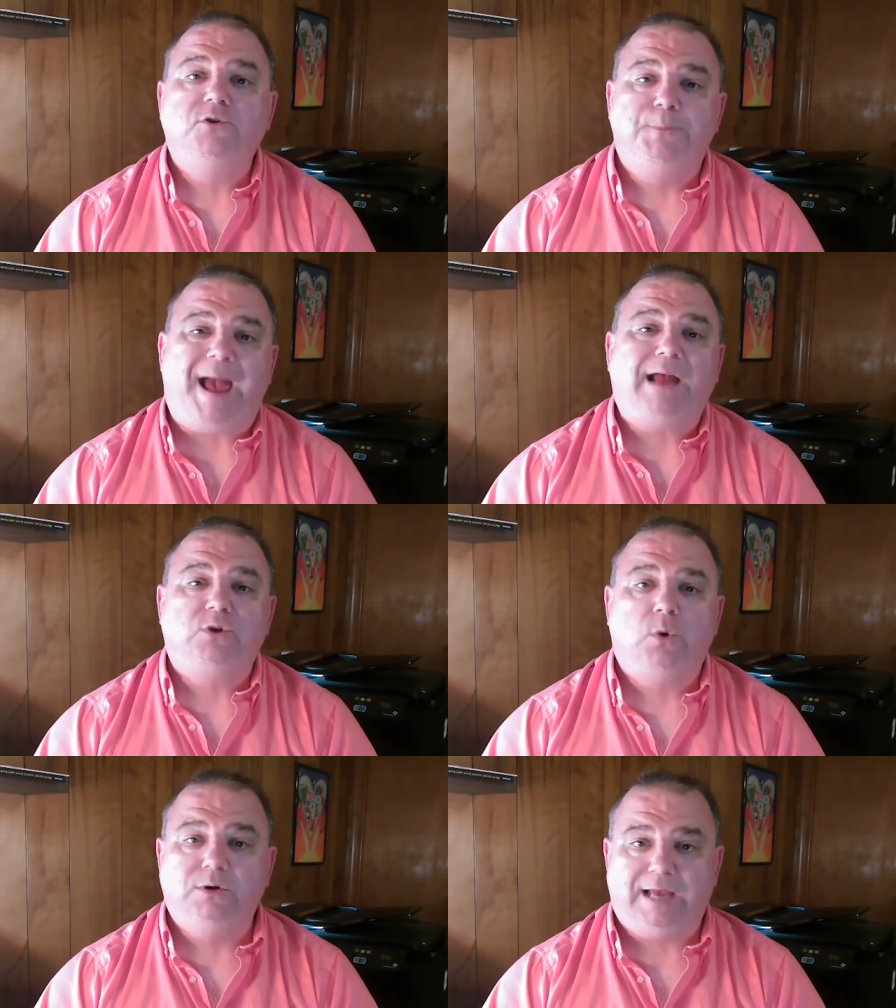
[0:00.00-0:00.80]
back
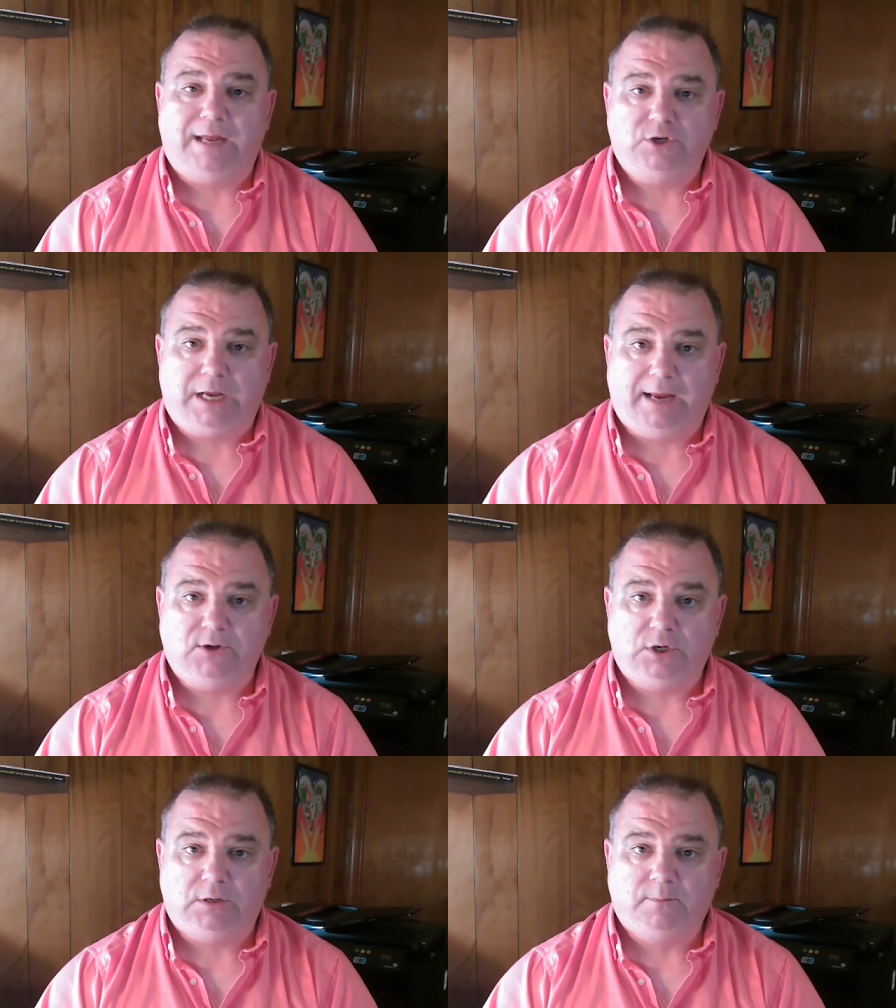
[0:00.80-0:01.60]
towards
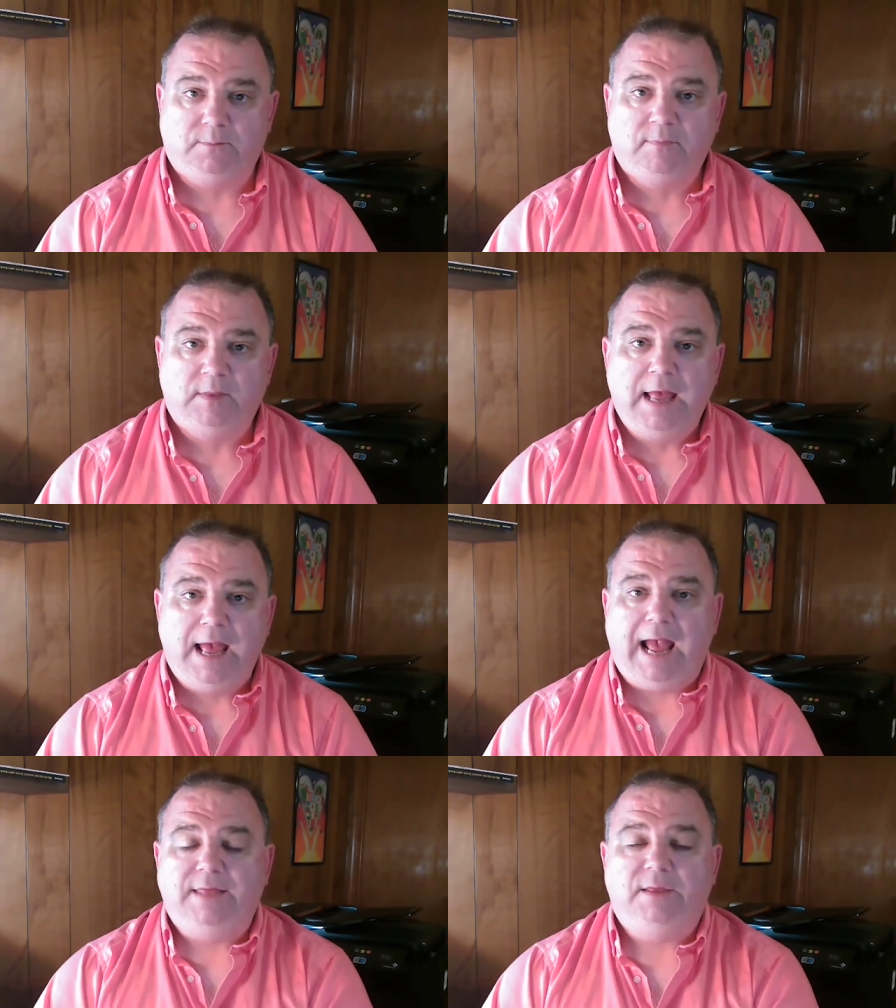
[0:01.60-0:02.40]
education.
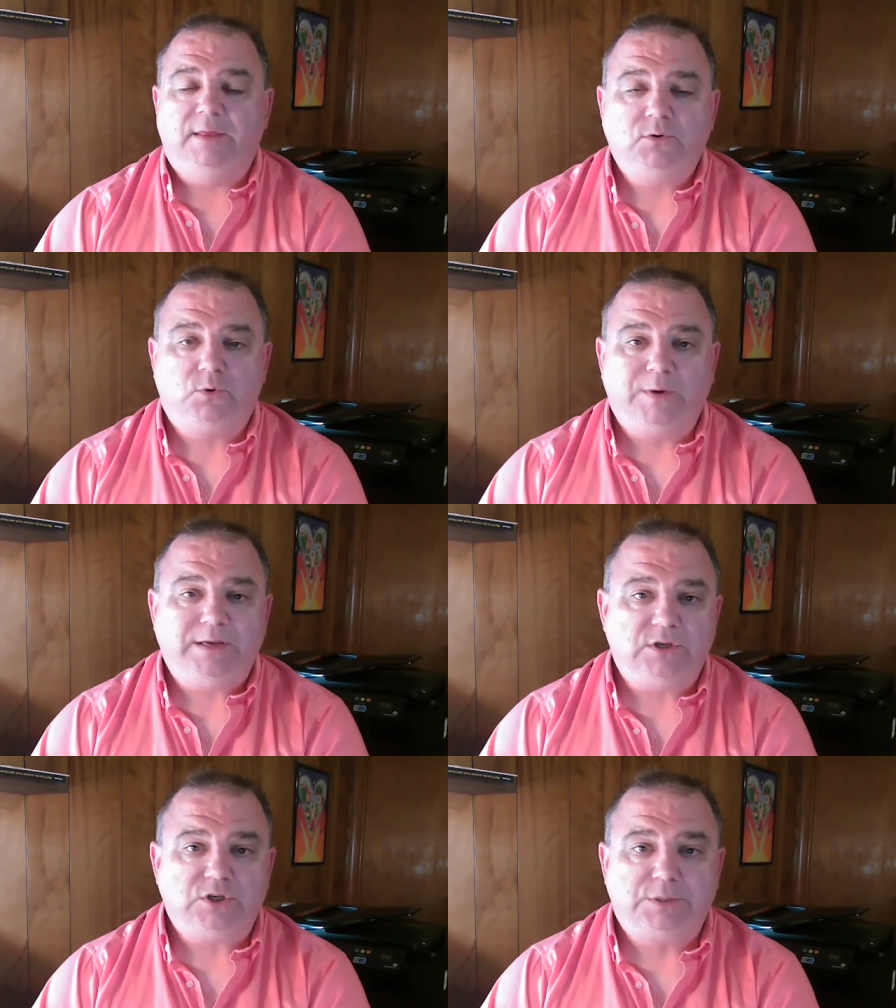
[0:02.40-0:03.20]
And the most
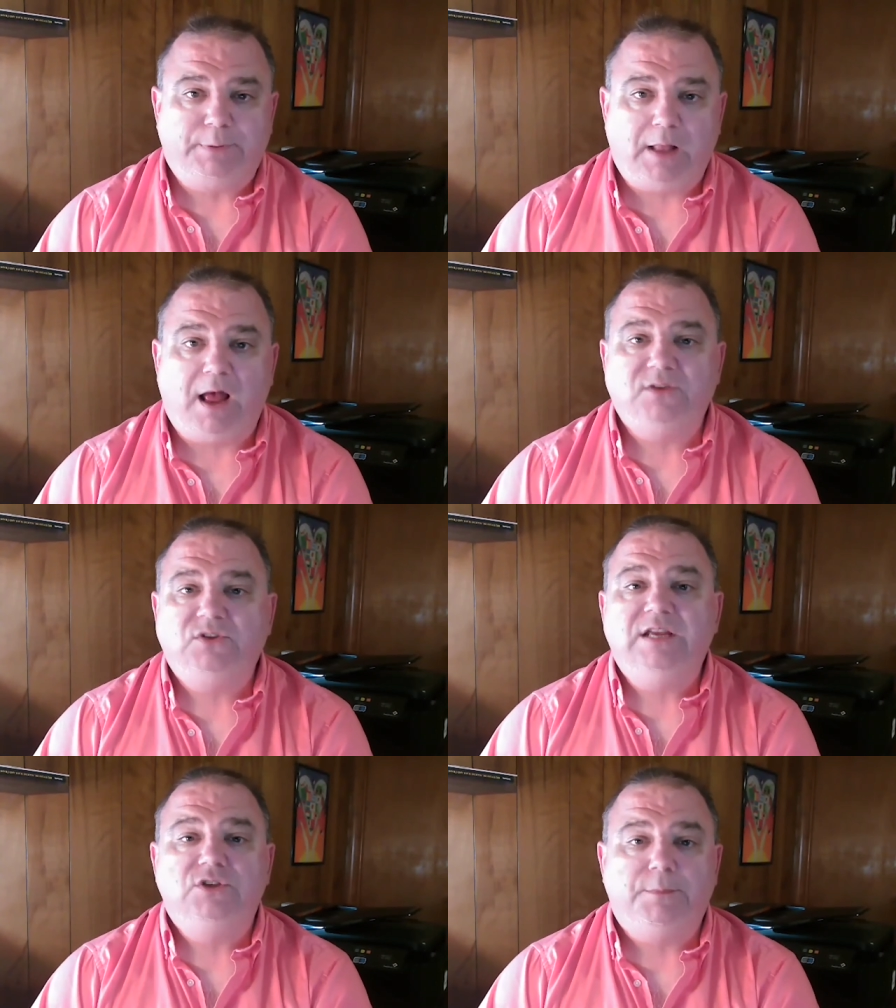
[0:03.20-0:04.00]
recent SPLOST
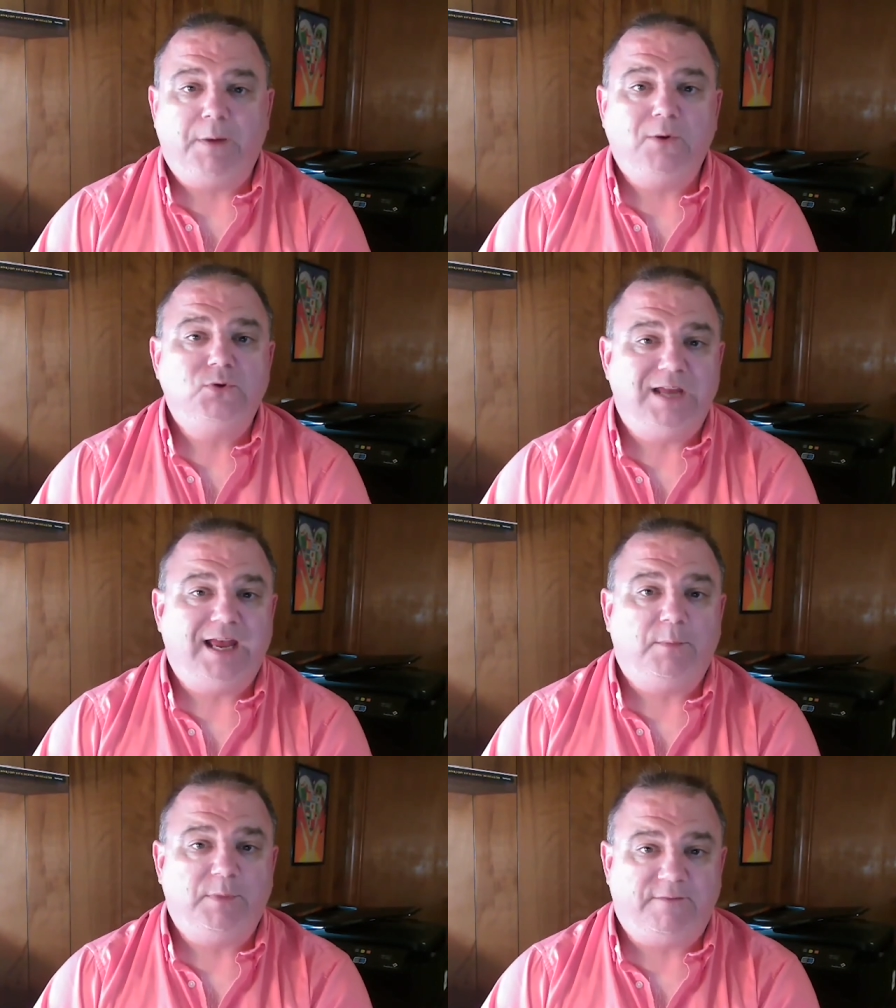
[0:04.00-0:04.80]
is supposed to
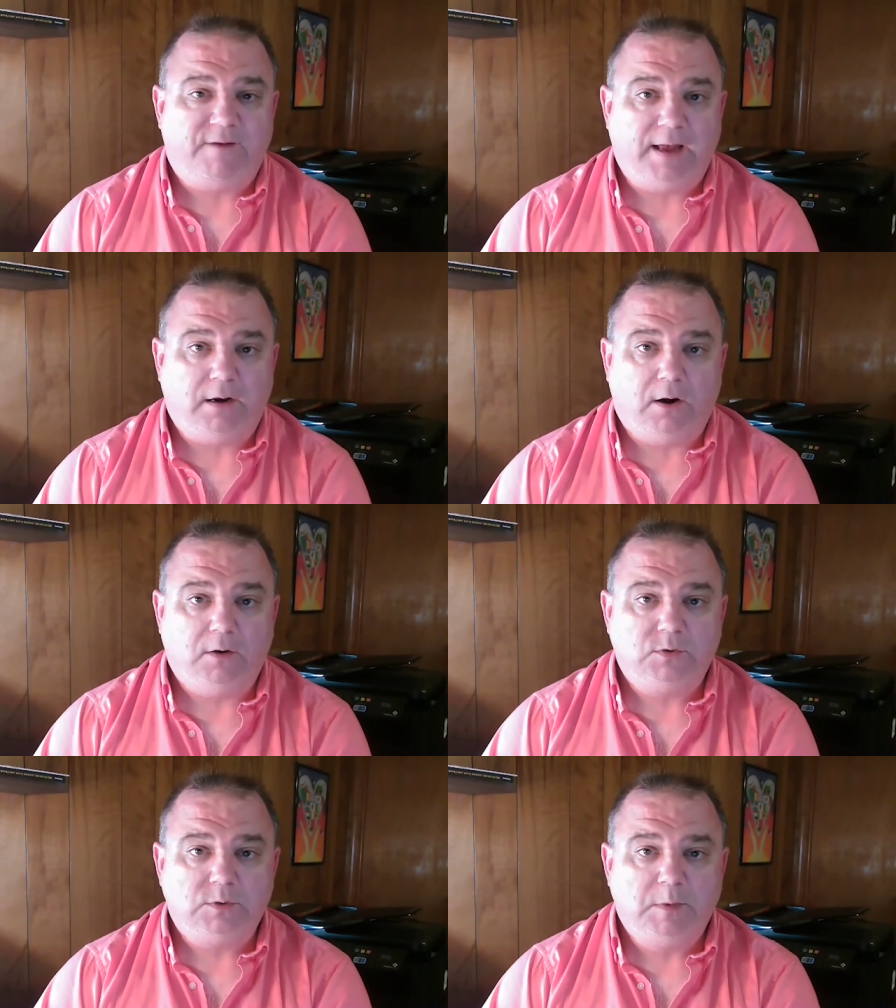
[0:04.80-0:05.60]
help the fine
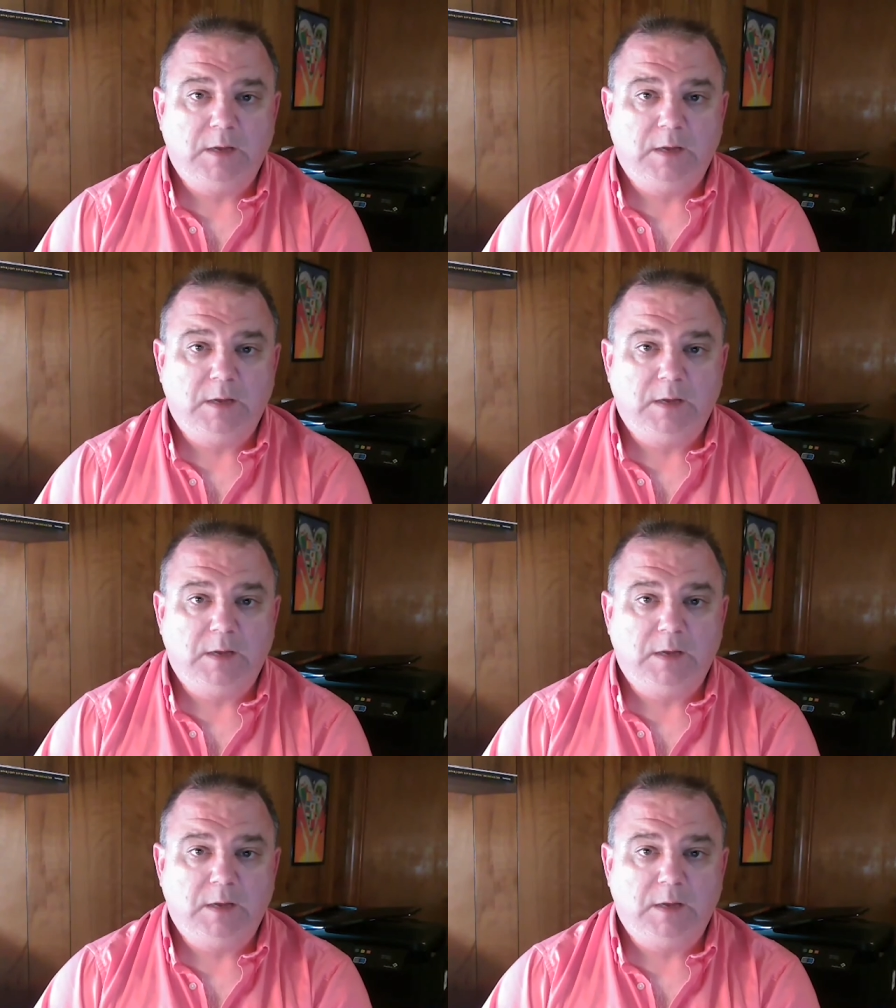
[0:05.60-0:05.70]
arts.